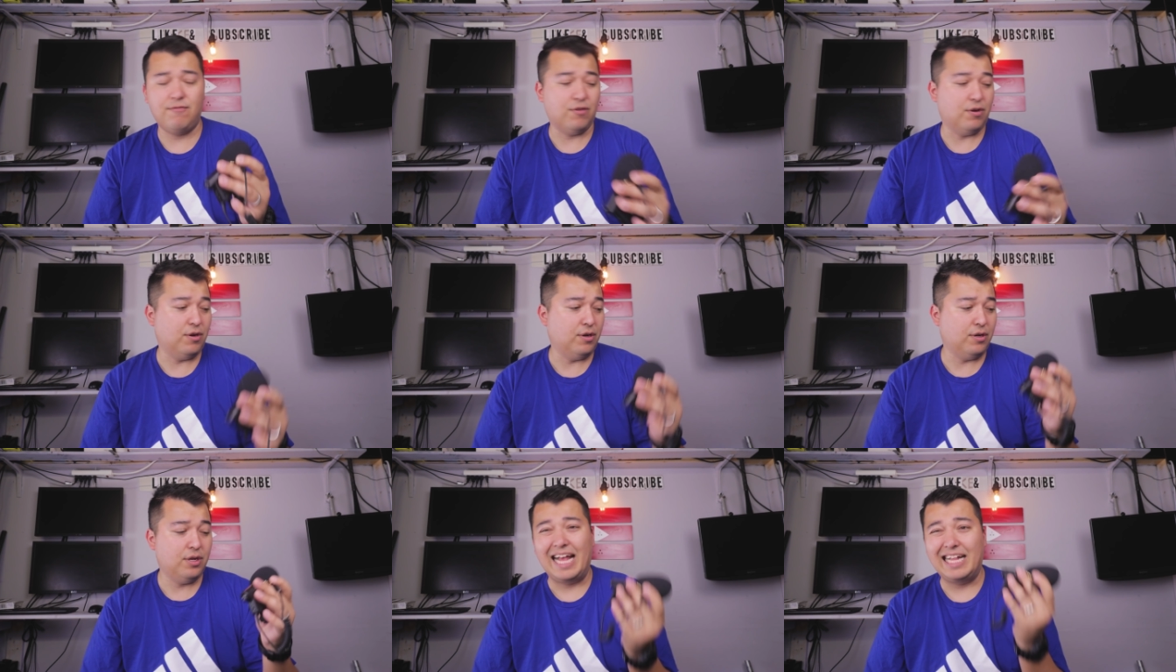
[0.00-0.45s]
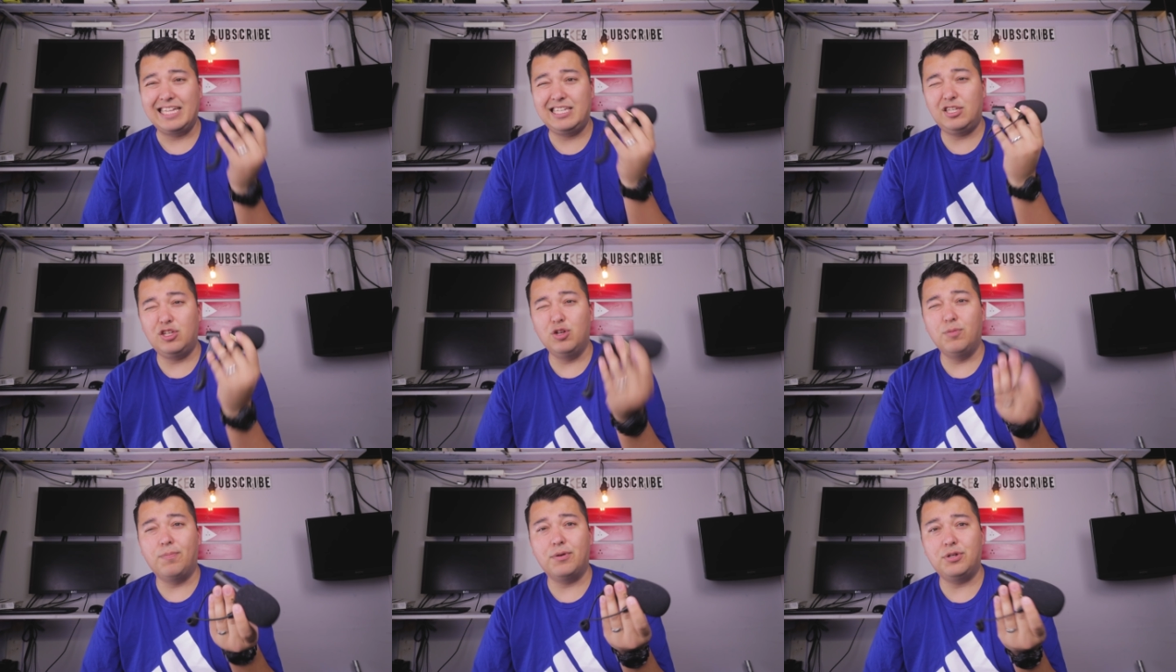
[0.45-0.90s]
for it. It's
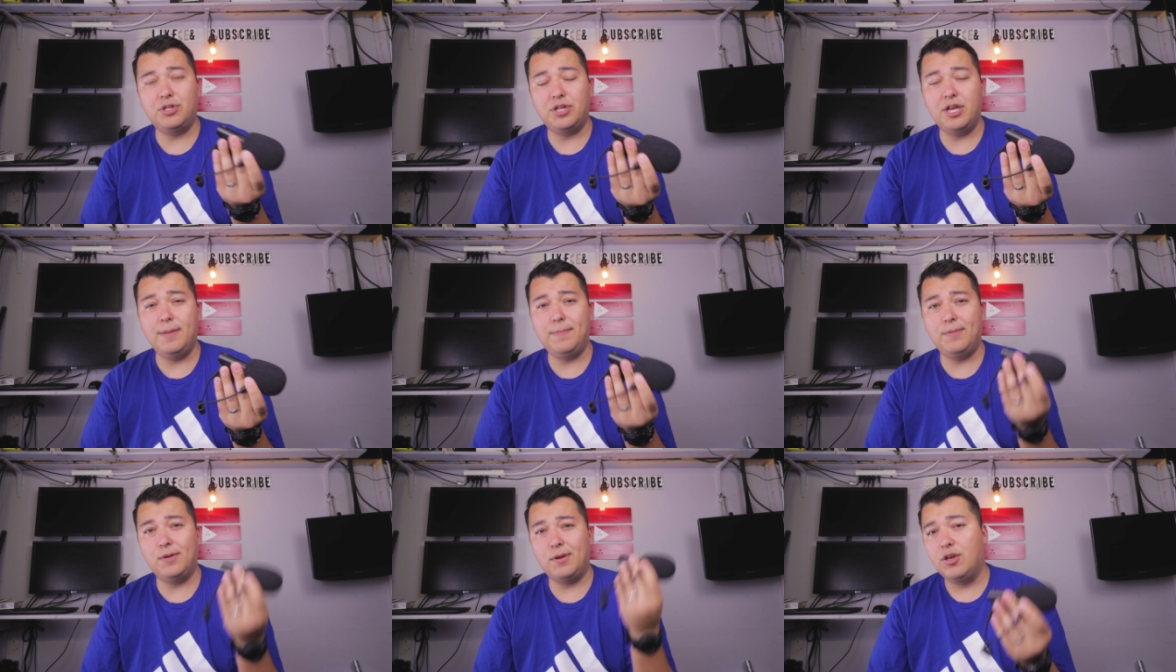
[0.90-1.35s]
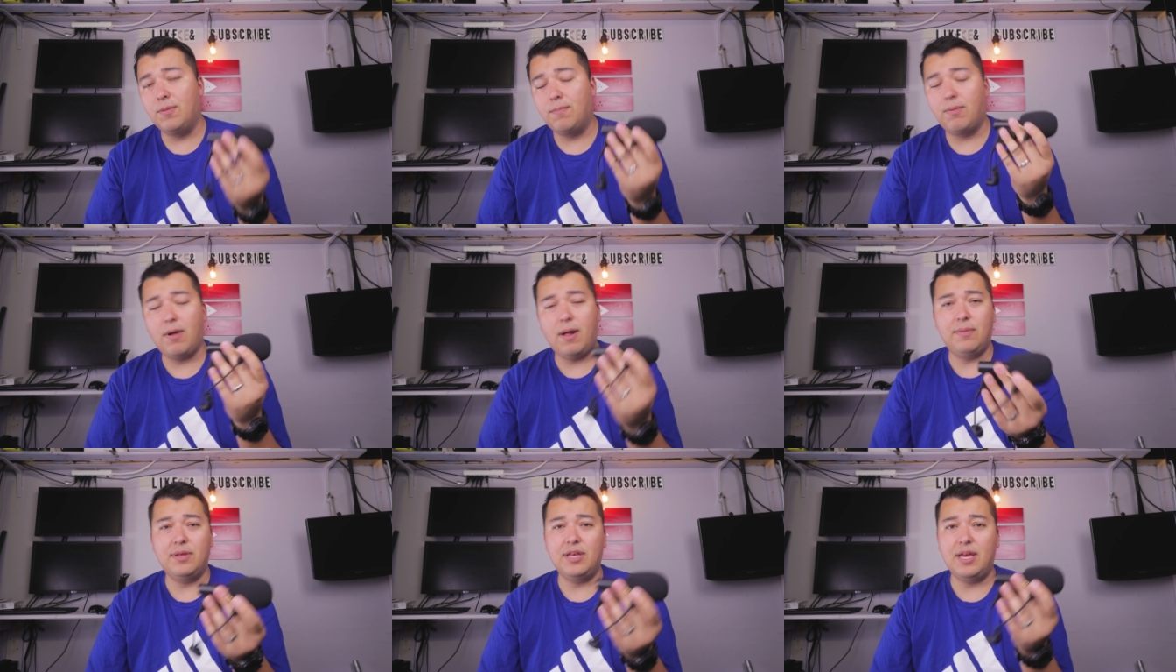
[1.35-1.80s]
super cheap. You can
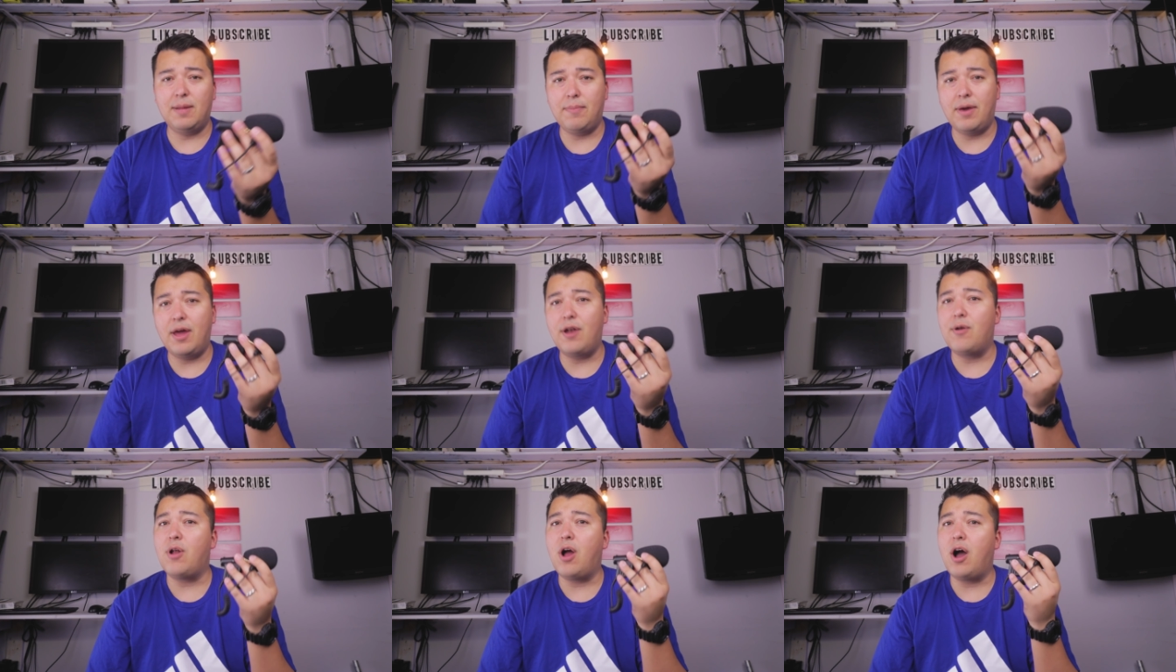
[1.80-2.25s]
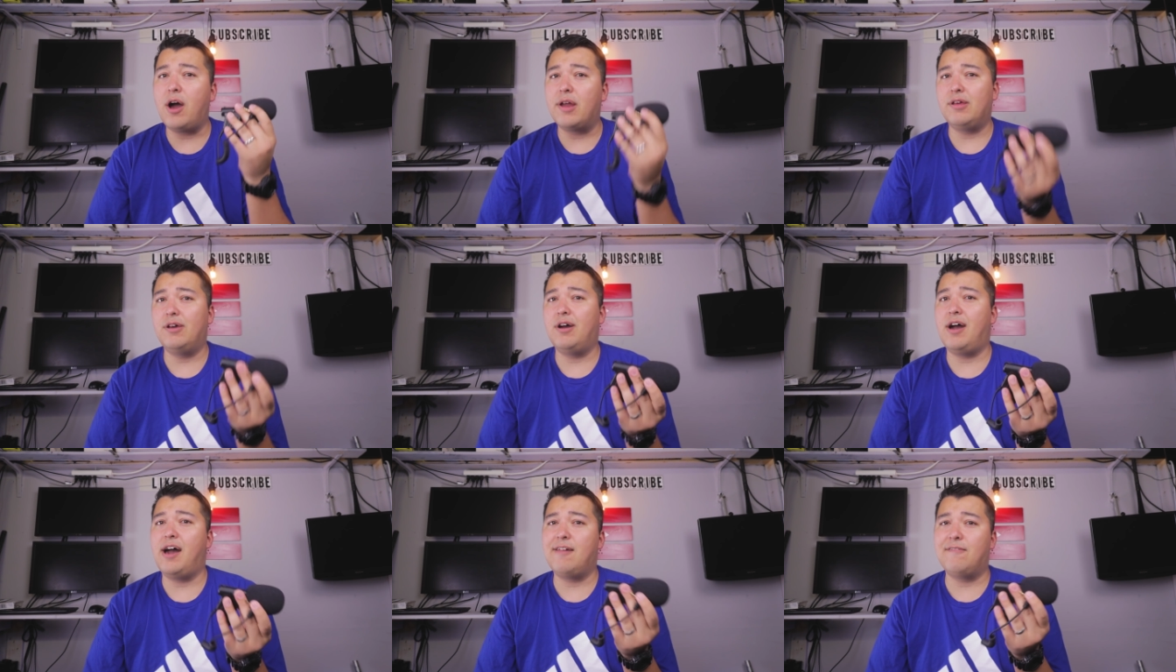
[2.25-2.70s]
probably get better
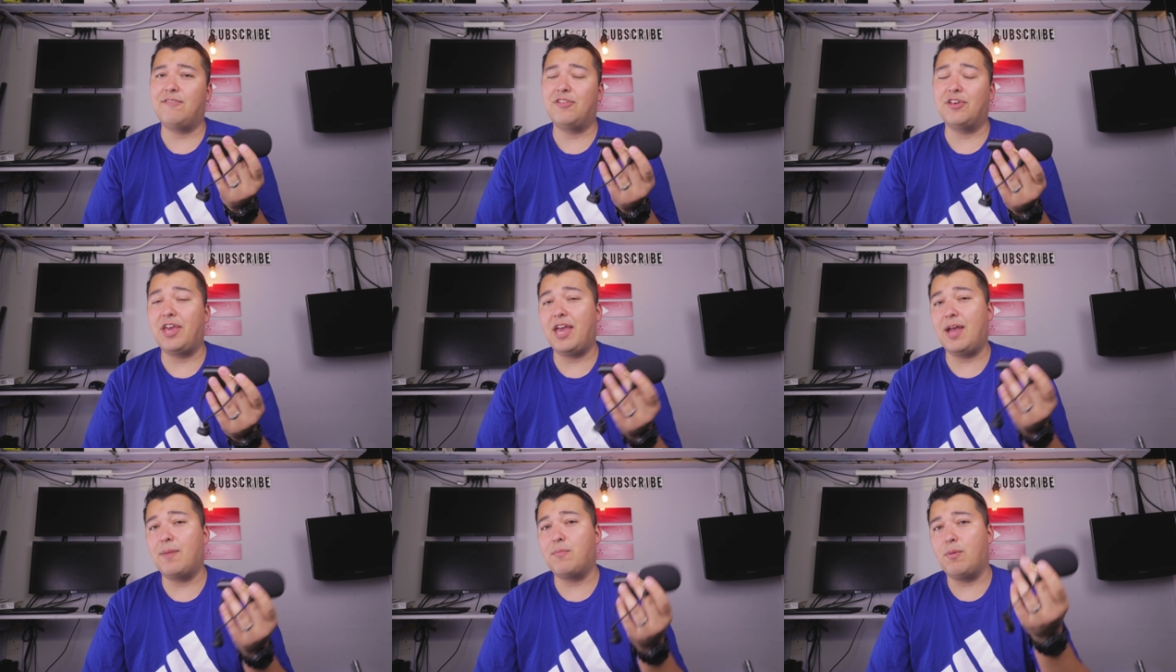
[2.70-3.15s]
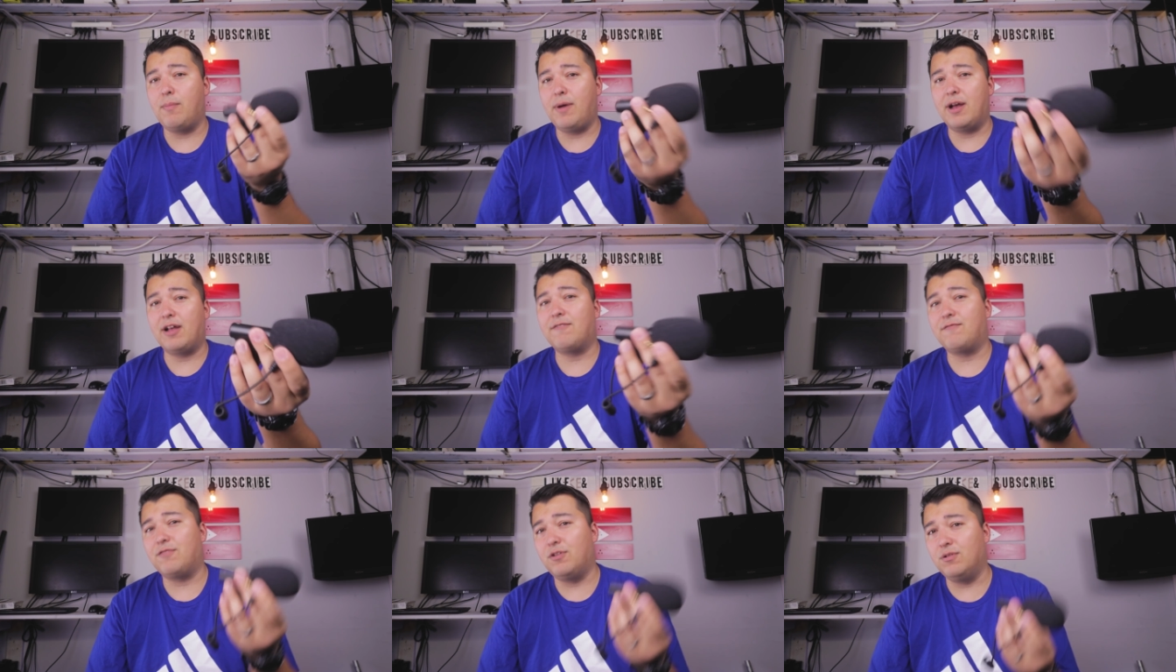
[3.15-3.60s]
audio out of the camera
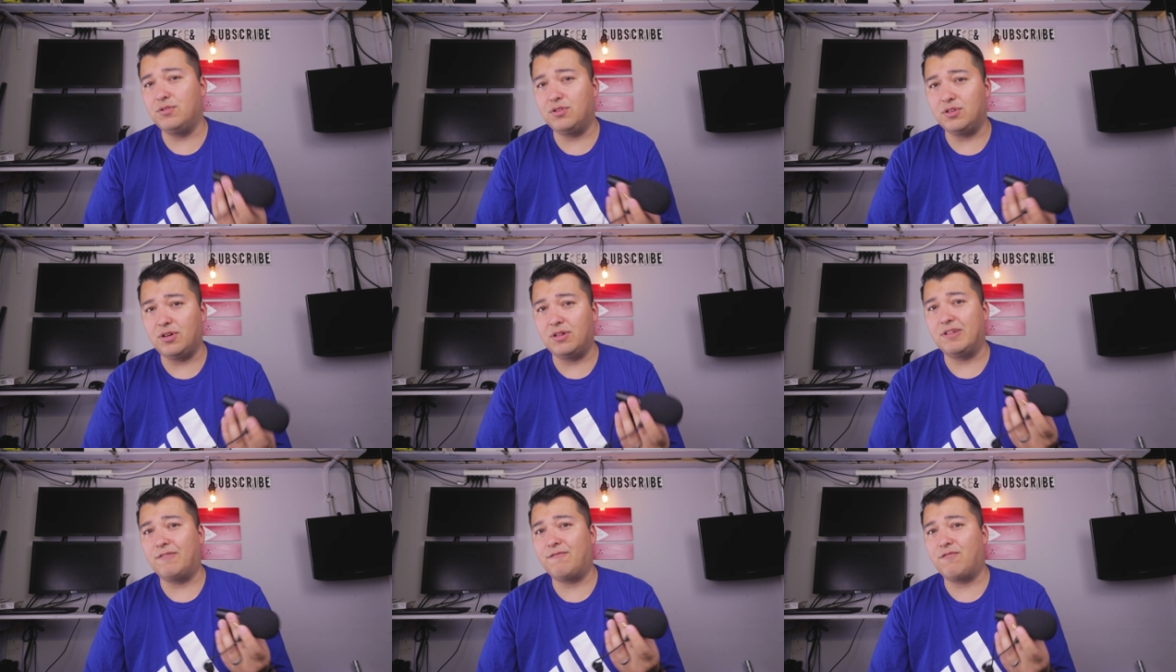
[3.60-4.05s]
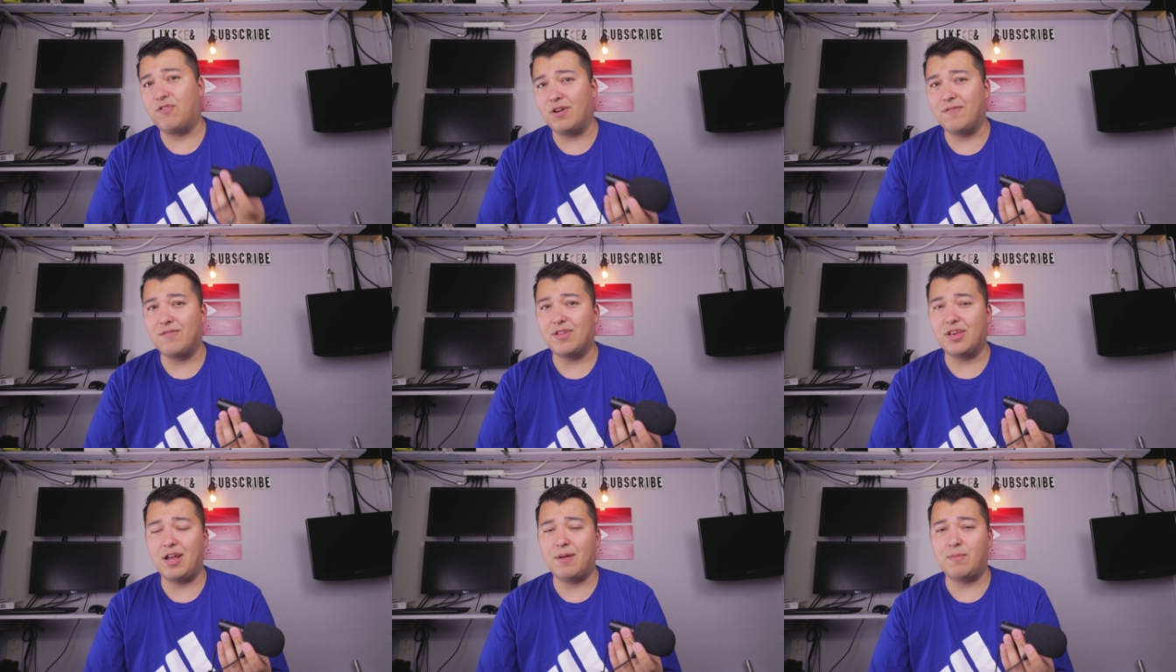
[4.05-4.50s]
microphones on the front
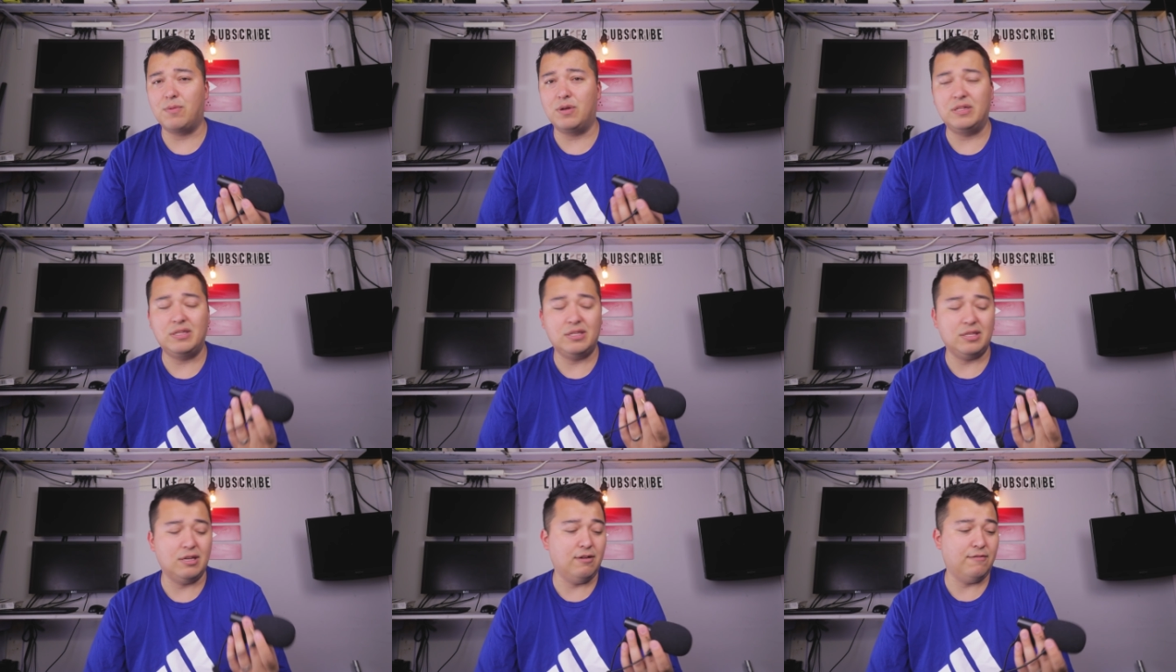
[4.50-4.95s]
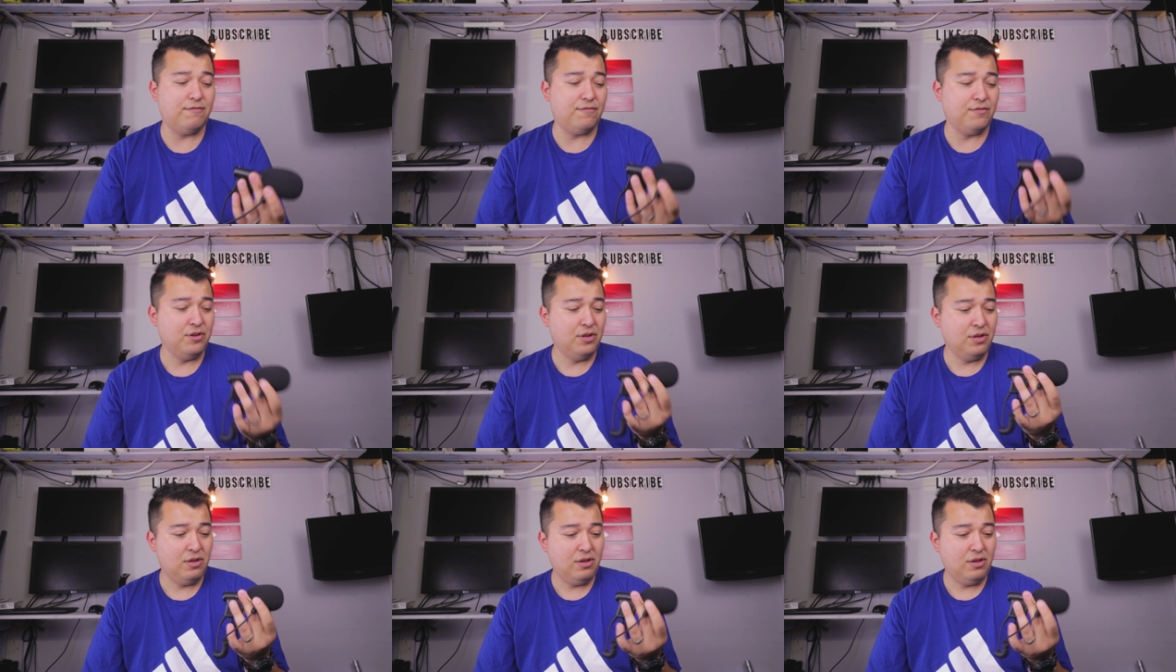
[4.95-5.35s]
of the camera itself.